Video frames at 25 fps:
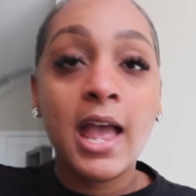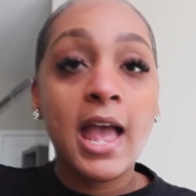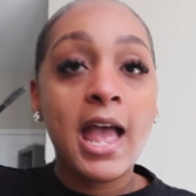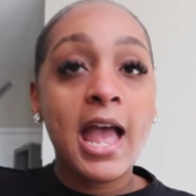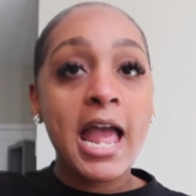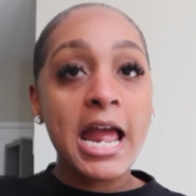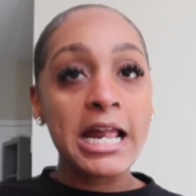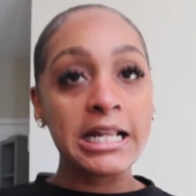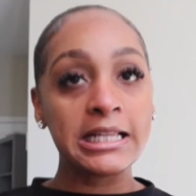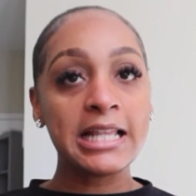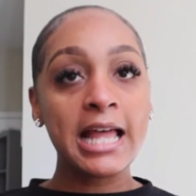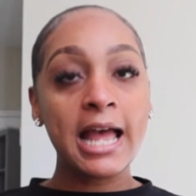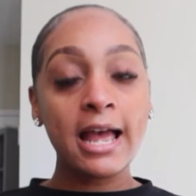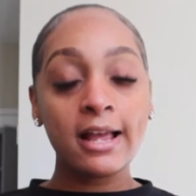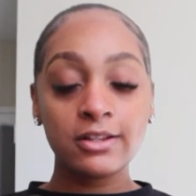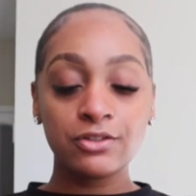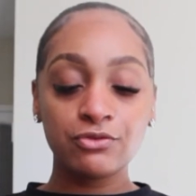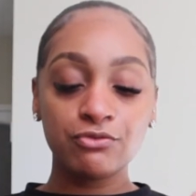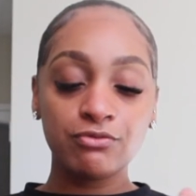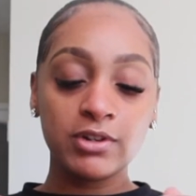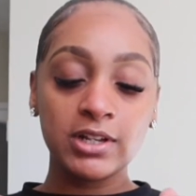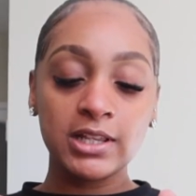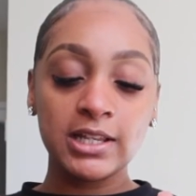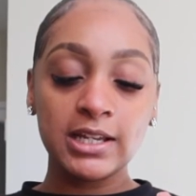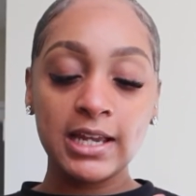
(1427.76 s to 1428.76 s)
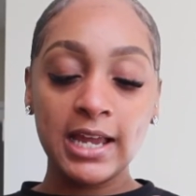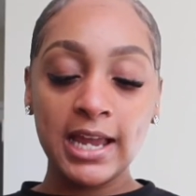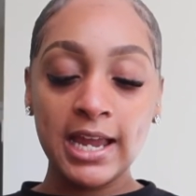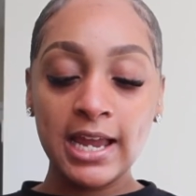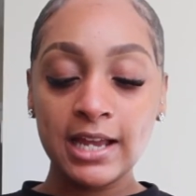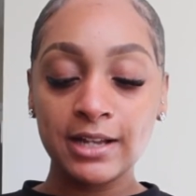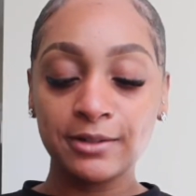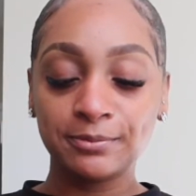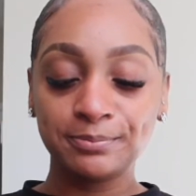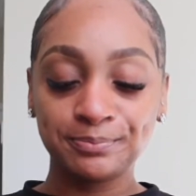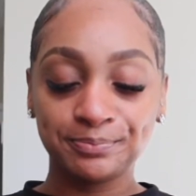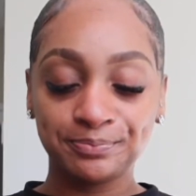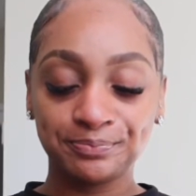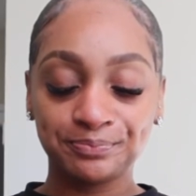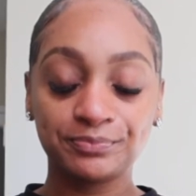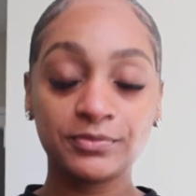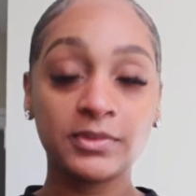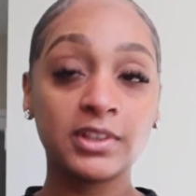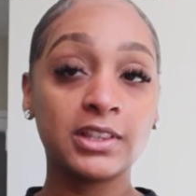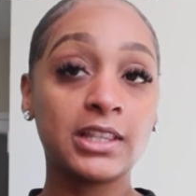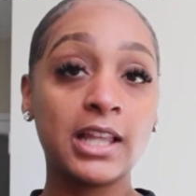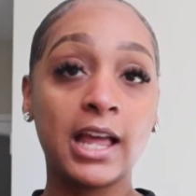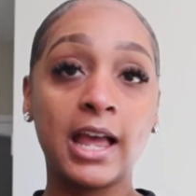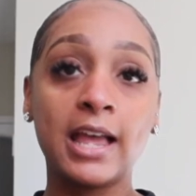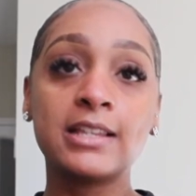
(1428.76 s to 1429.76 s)
And that's really it.
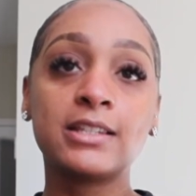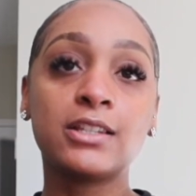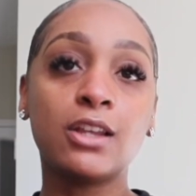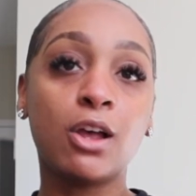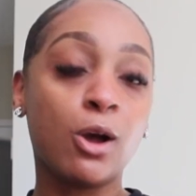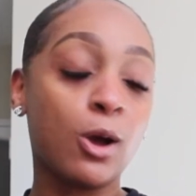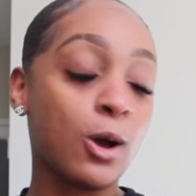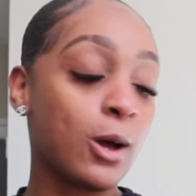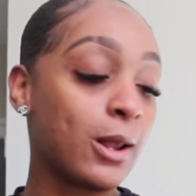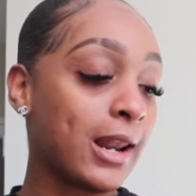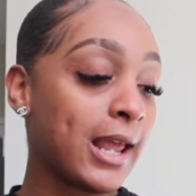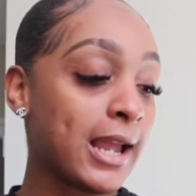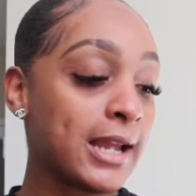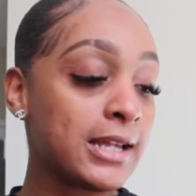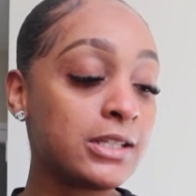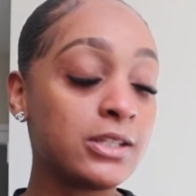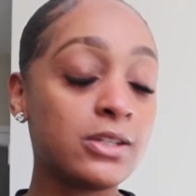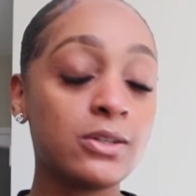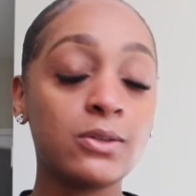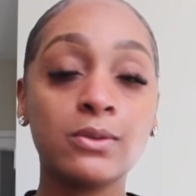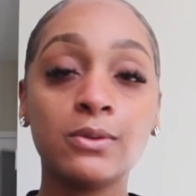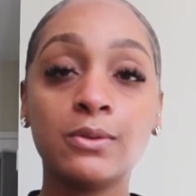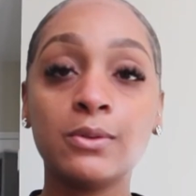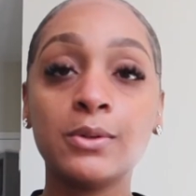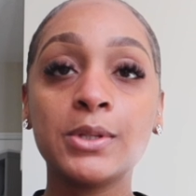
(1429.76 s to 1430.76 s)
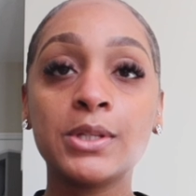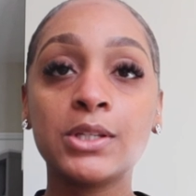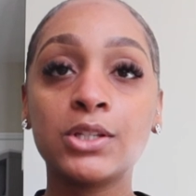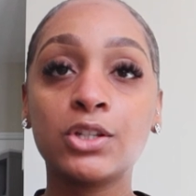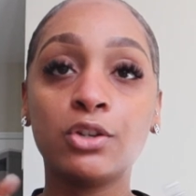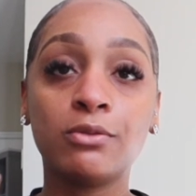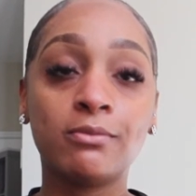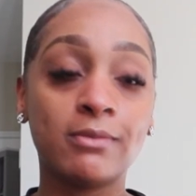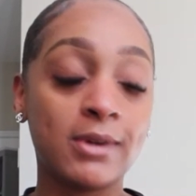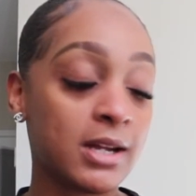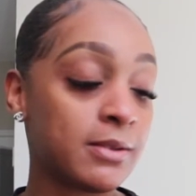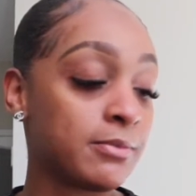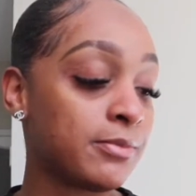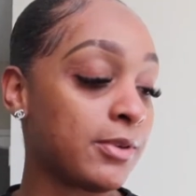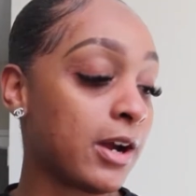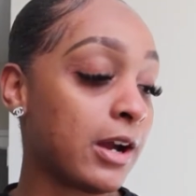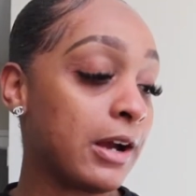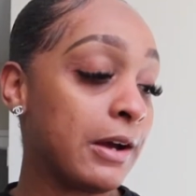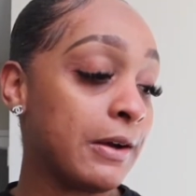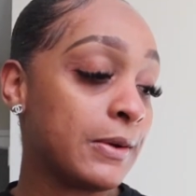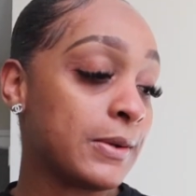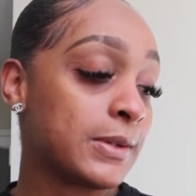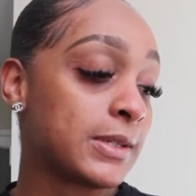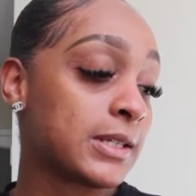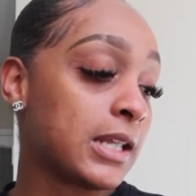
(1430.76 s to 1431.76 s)
That's all I do to my
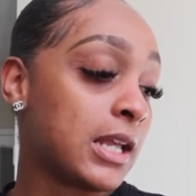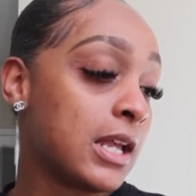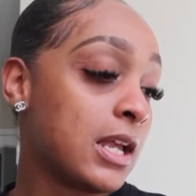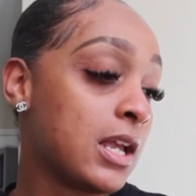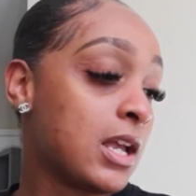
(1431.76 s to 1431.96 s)
brows,